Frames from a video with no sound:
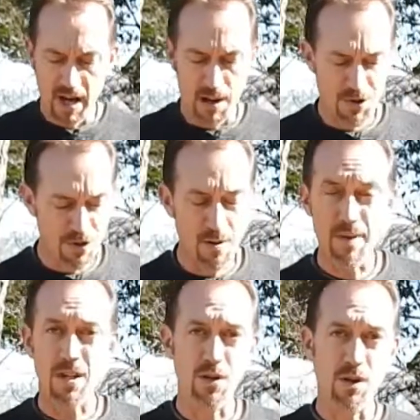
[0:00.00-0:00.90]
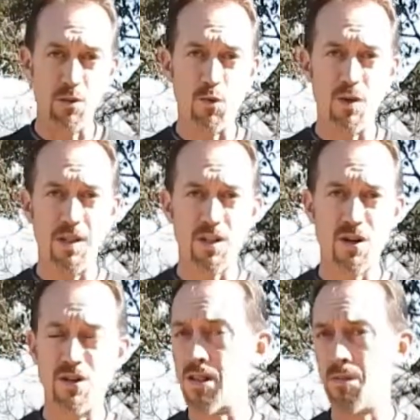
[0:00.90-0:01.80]
I'm sure I'm not the only one that's
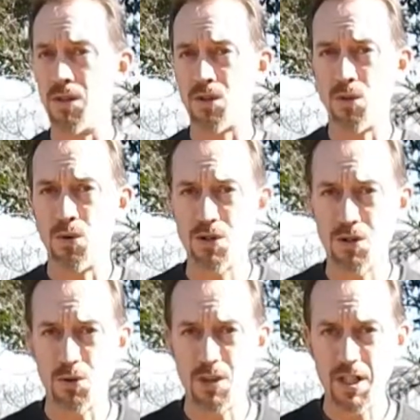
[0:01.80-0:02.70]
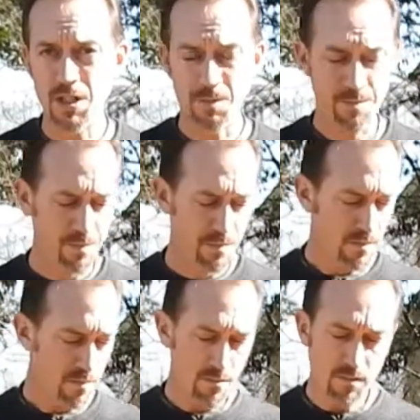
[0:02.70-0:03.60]
heard some of those horror stories
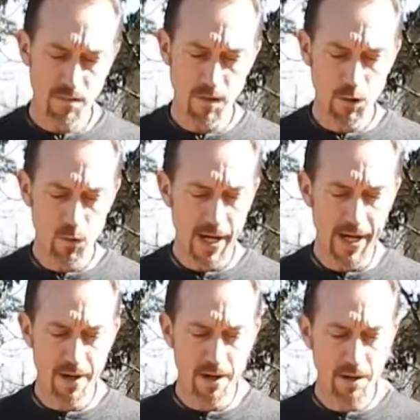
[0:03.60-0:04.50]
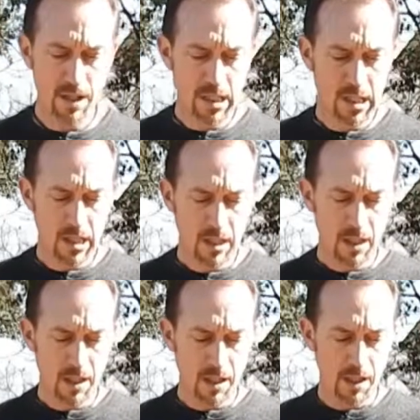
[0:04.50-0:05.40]
where,
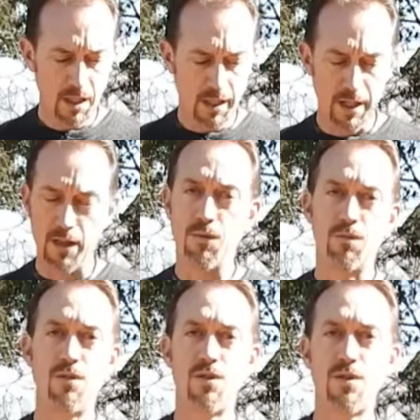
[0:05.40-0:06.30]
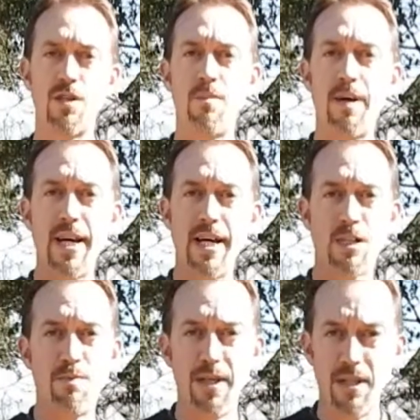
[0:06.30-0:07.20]
you know, somebody
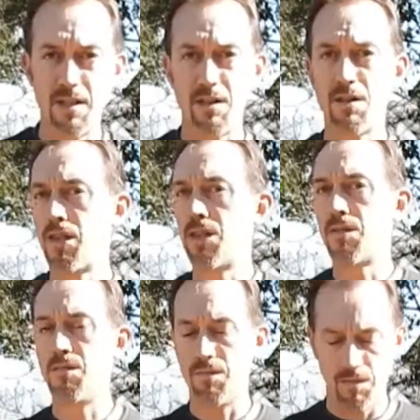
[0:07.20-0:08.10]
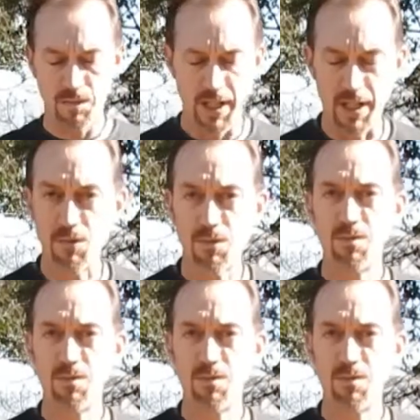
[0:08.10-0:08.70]
has been, you know,